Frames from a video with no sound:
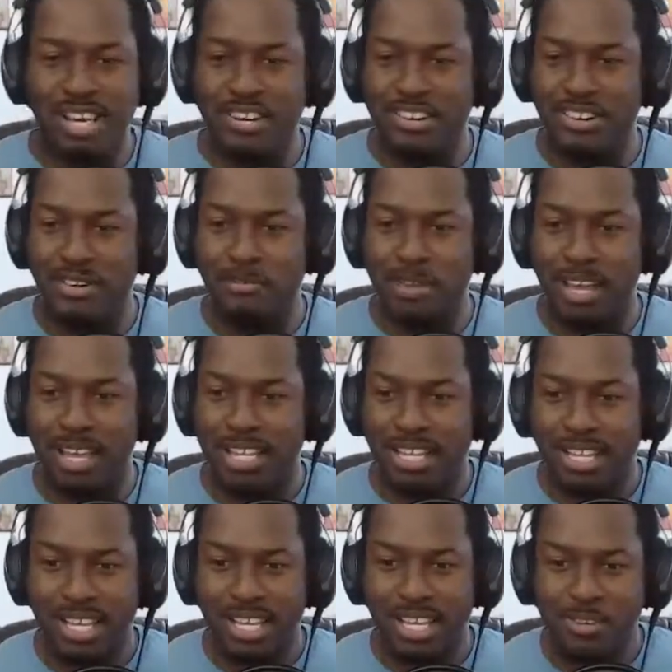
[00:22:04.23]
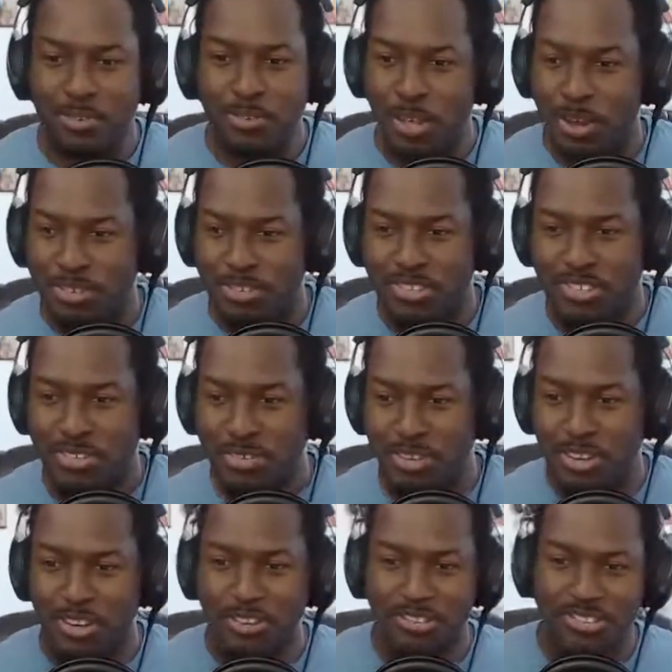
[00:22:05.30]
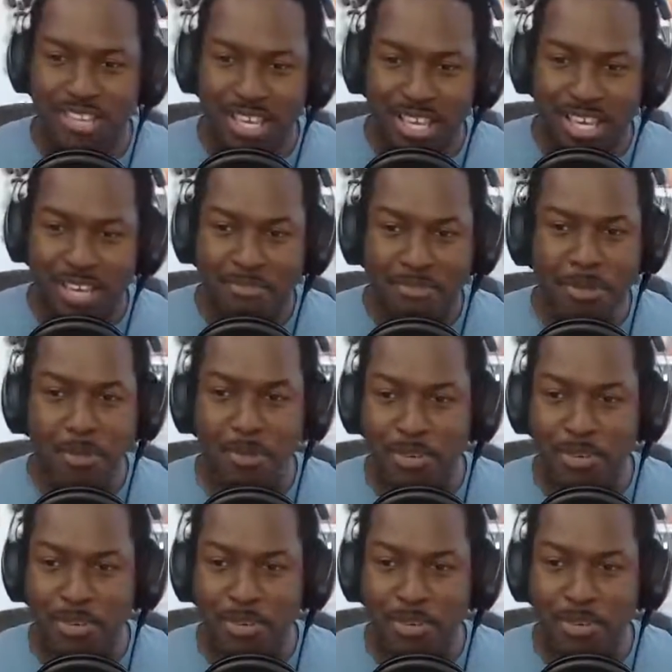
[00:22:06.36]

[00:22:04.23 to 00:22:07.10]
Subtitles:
I don't know, man. Who knows? Maybe